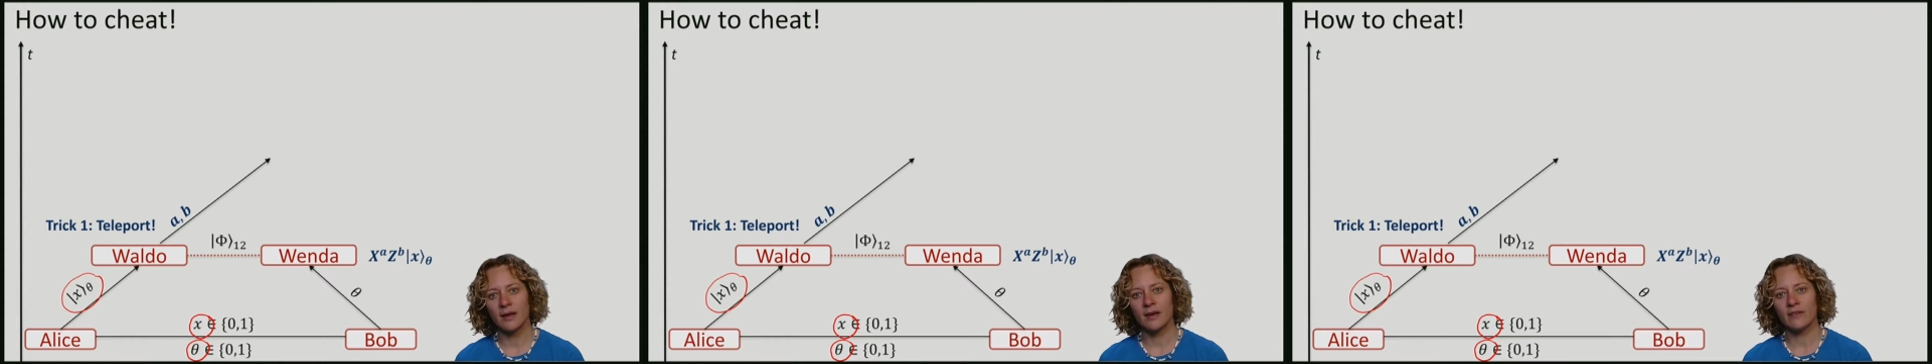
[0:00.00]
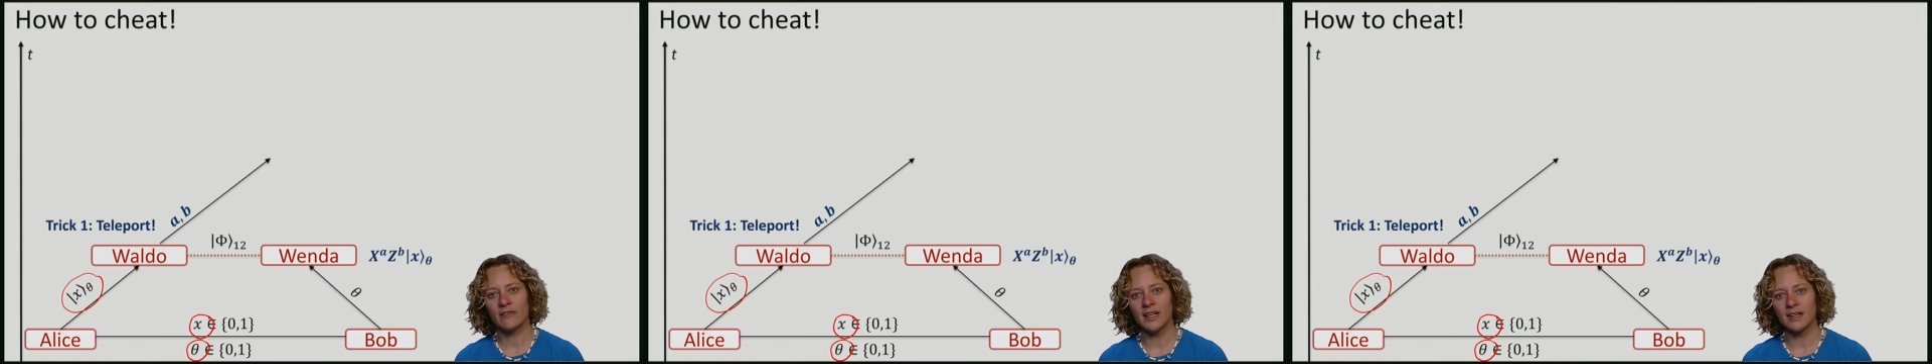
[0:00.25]

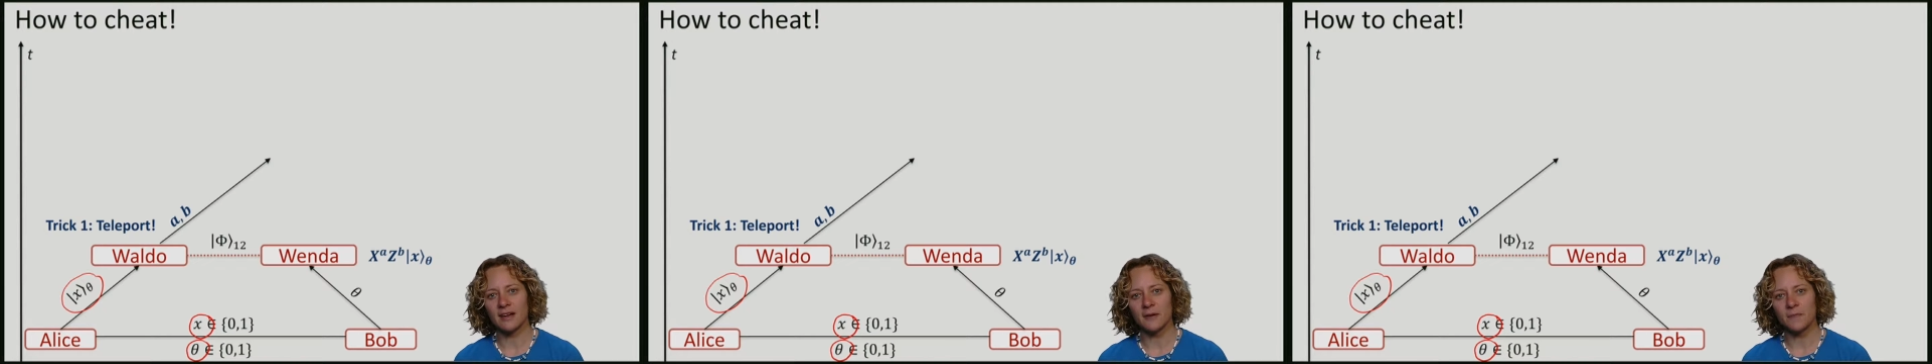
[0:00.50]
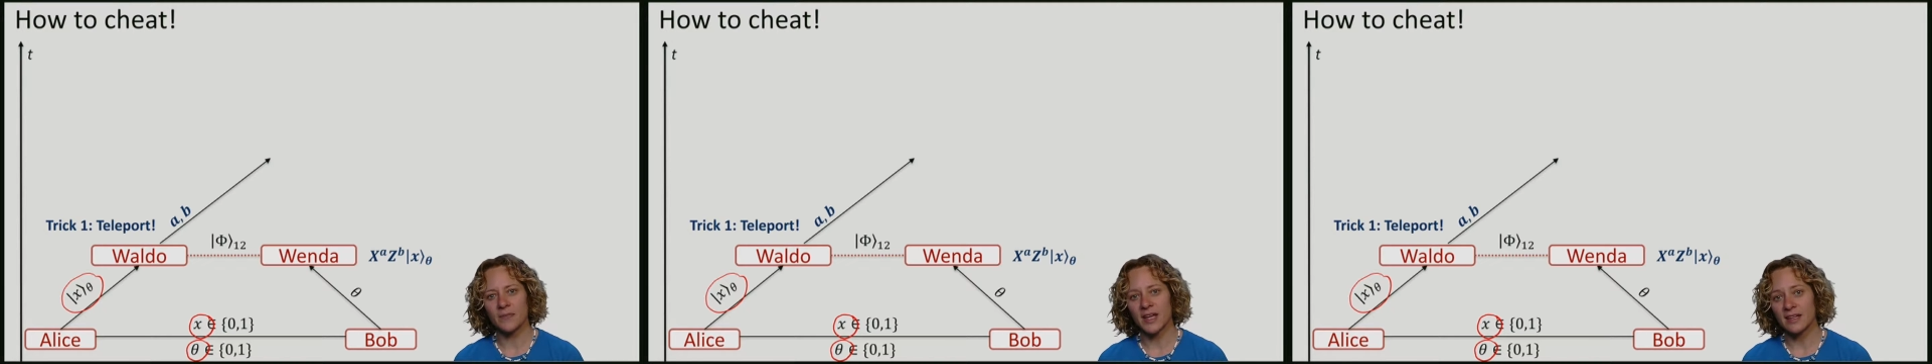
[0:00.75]
Wenda,
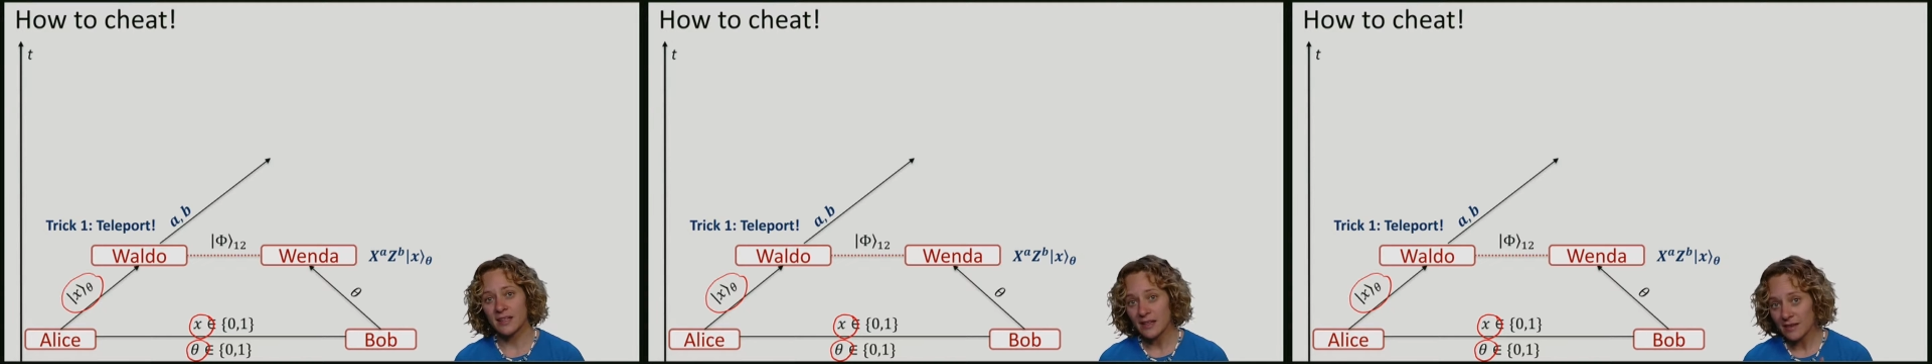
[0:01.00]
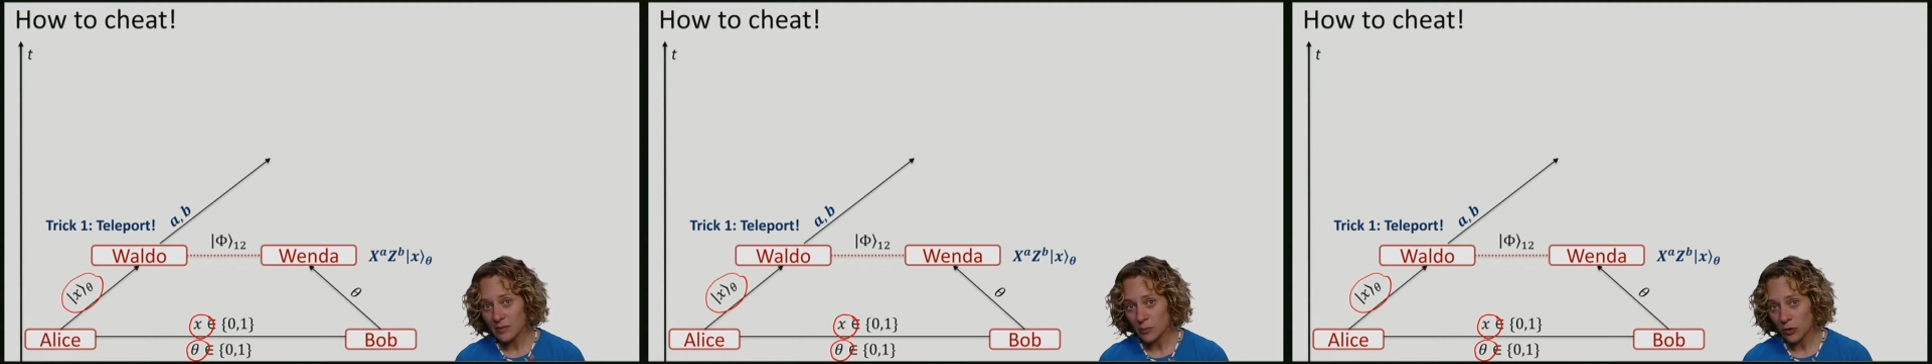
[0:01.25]
at
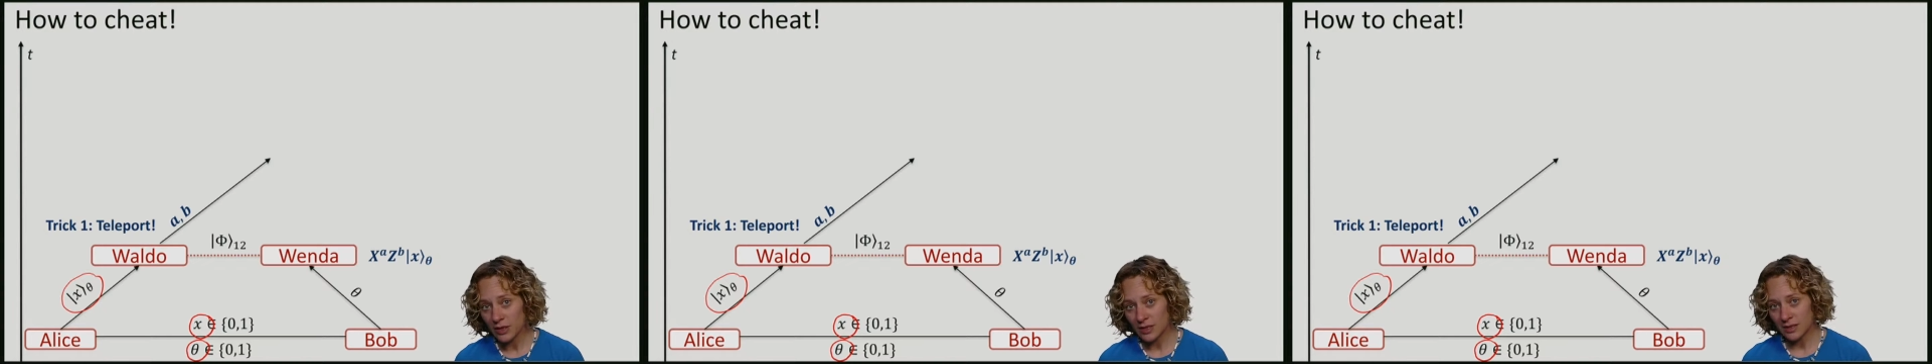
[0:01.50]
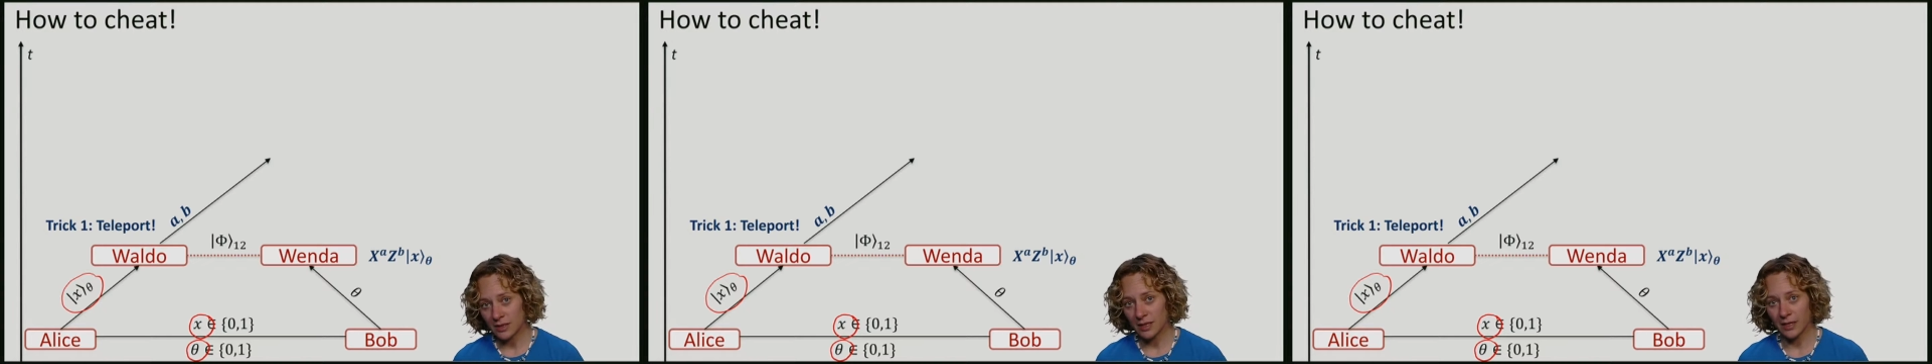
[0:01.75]
this point
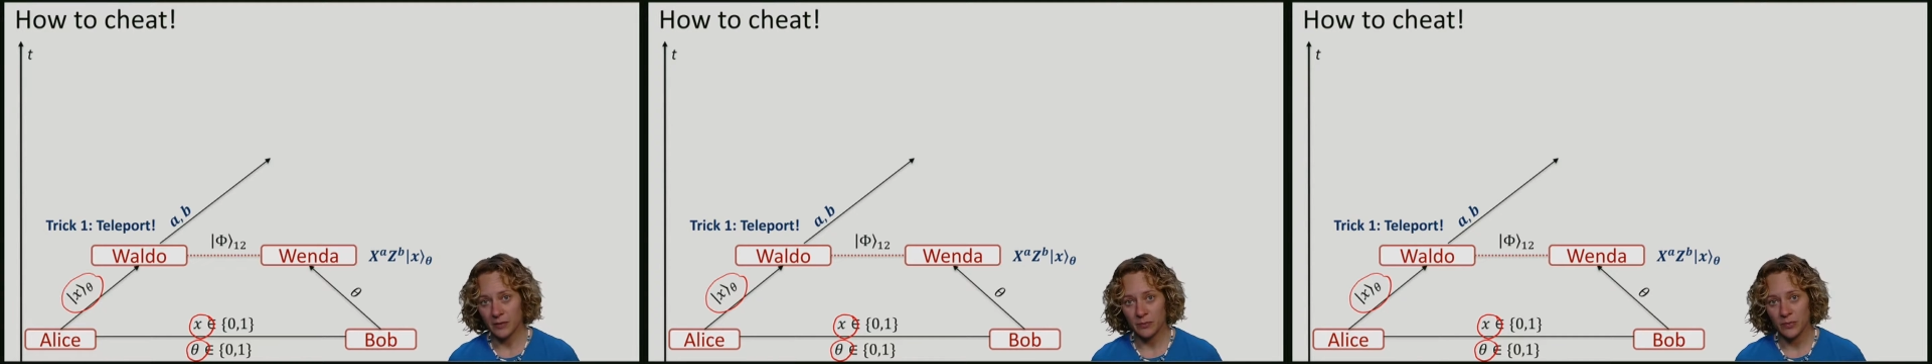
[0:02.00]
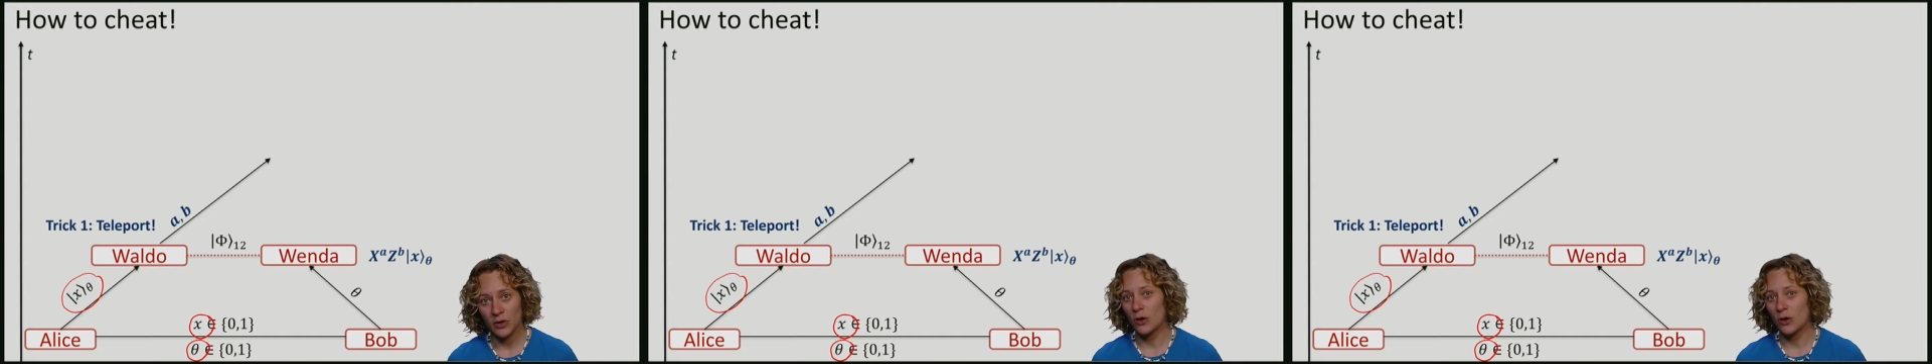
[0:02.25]
in time,